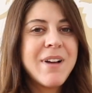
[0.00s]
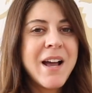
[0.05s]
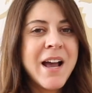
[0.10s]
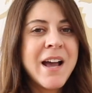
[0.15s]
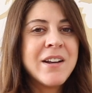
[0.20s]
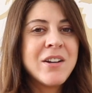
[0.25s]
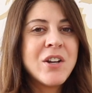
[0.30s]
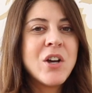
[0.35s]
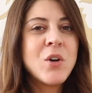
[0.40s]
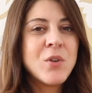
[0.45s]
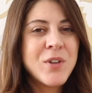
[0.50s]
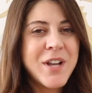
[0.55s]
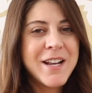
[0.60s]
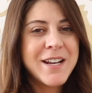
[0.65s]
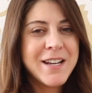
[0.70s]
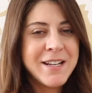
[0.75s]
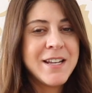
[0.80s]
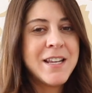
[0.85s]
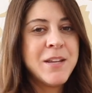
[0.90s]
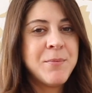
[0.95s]
I know
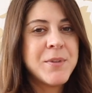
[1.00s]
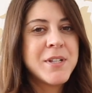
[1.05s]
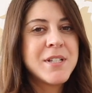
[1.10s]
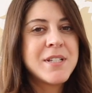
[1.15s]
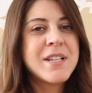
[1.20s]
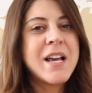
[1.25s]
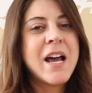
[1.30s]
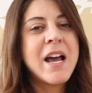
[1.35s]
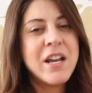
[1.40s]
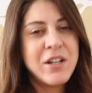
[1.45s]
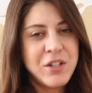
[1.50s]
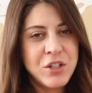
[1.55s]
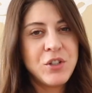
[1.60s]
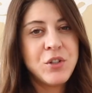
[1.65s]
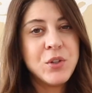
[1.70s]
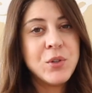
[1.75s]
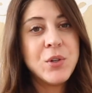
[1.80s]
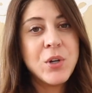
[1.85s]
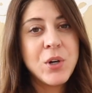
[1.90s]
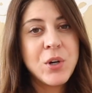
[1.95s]
that deep inside,
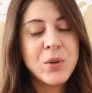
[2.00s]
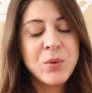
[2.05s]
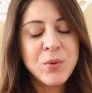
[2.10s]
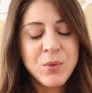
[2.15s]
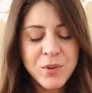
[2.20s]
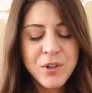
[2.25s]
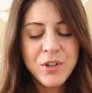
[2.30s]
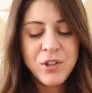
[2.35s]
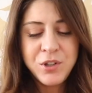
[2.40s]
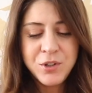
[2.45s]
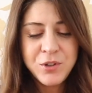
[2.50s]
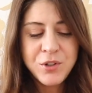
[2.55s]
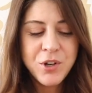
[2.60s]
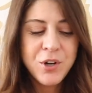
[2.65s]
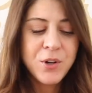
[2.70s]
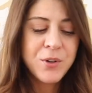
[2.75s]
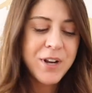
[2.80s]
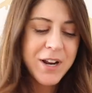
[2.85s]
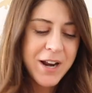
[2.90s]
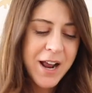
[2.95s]
you know
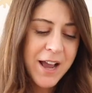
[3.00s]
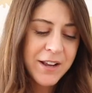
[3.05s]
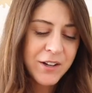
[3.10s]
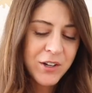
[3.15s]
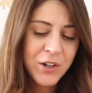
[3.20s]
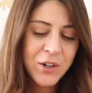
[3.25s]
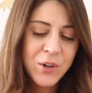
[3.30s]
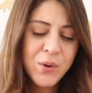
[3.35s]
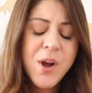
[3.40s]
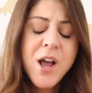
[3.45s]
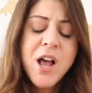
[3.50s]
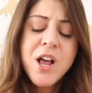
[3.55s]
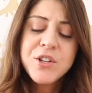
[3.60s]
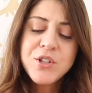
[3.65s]
that I know.